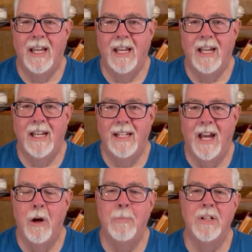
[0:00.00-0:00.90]
And
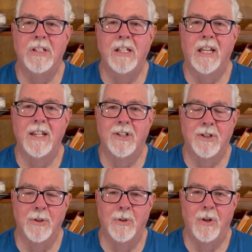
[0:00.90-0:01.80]
I hope to see you again
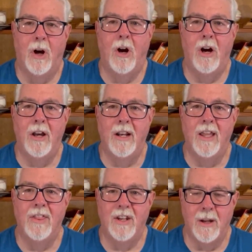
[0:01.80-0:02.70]
soon on
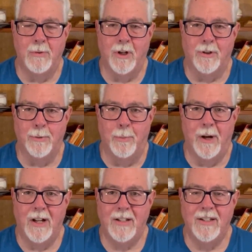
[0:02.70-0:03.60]
the Dump Truck Toolbox.